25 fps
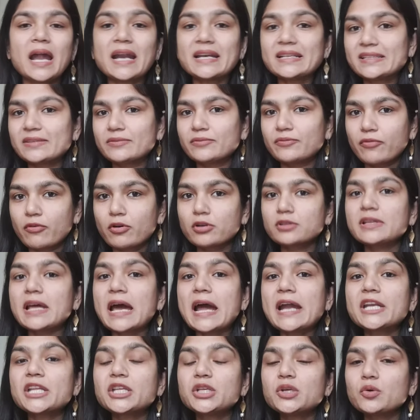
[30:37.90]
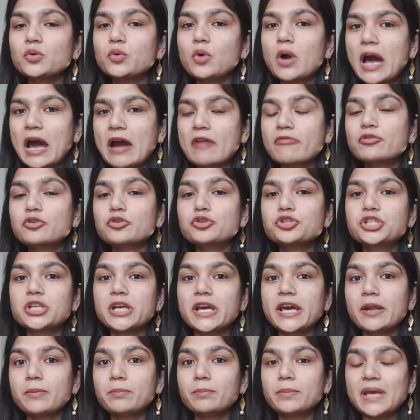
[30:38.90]
And for that, you have to
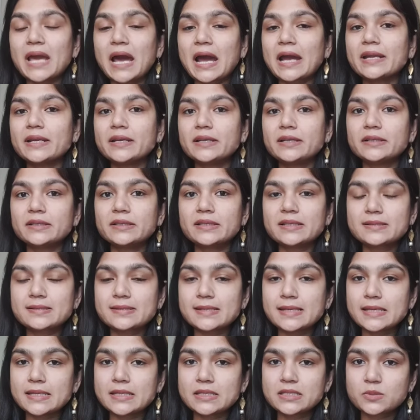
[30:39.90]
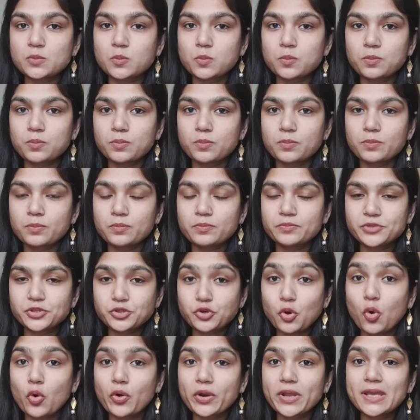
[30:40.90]
share behind the scenes
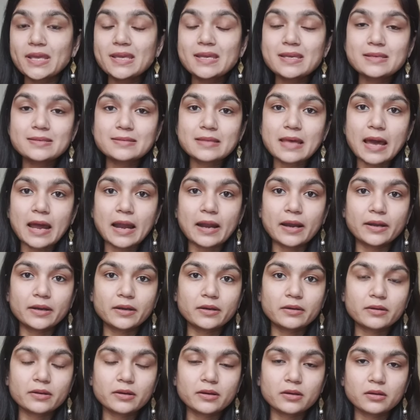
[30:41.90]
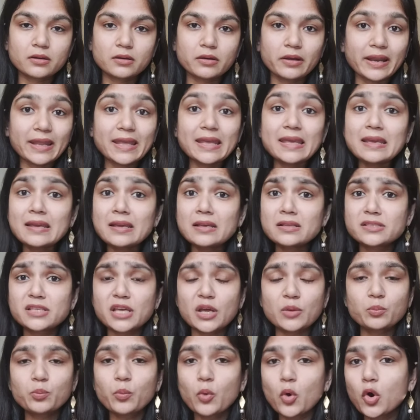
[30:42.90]
stories and
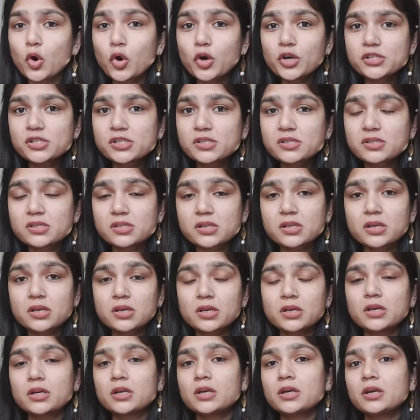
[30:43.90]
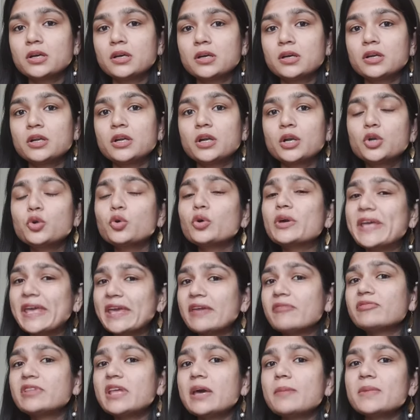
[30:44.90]
reels and posts to
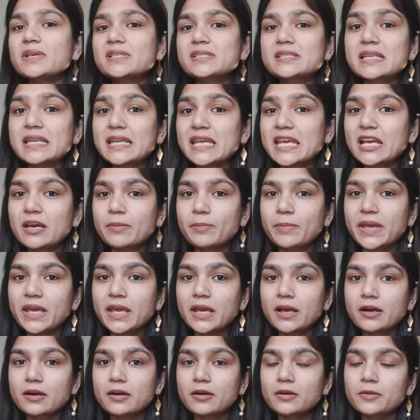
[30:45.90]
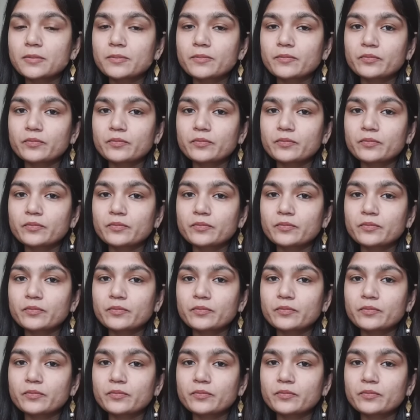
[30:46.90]
give them a sneak peek.